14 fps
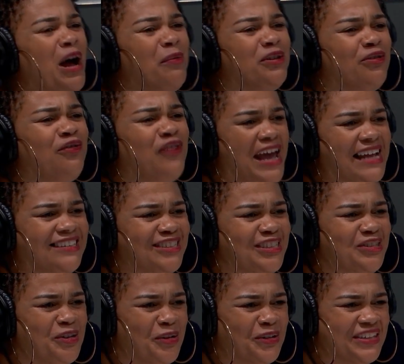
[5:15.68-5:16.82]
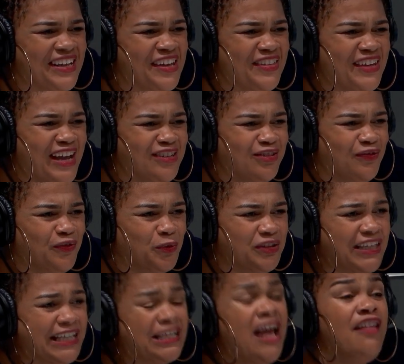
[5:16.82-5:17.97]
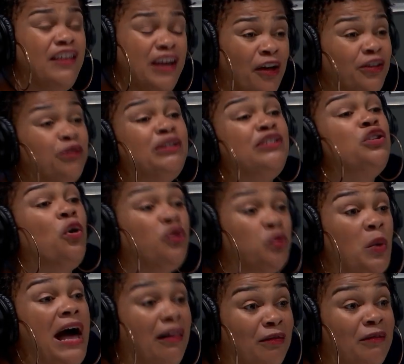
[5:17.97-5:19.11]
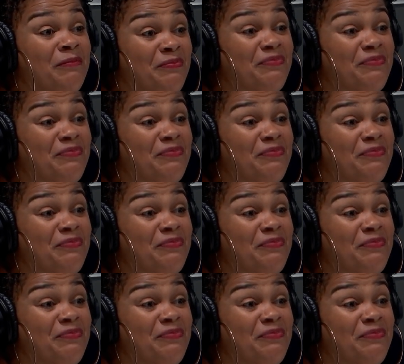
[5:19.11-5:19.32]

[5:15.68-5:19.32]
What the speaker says: I would have fared, John, at the age of 14. The answer is not well.